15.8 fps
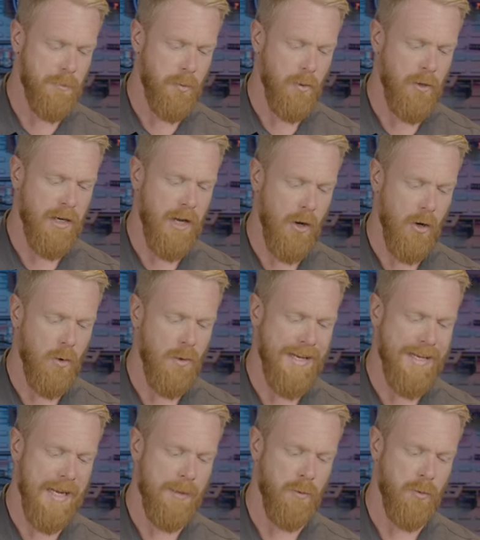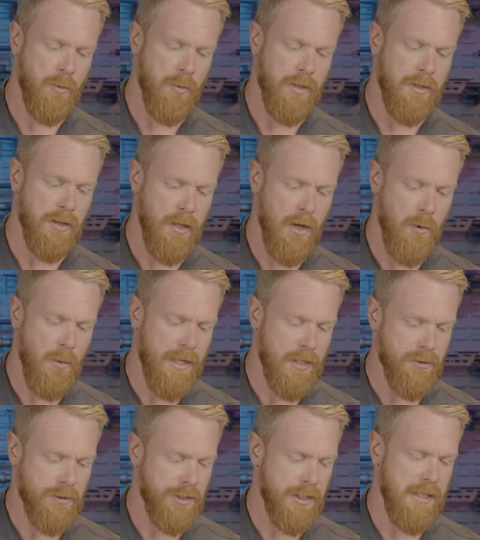2.0 enabled with low
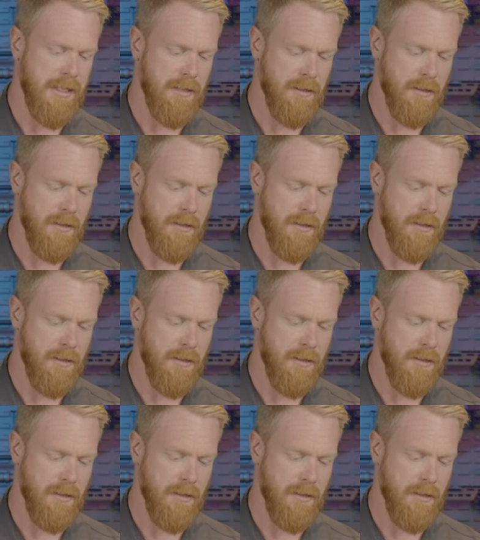energy,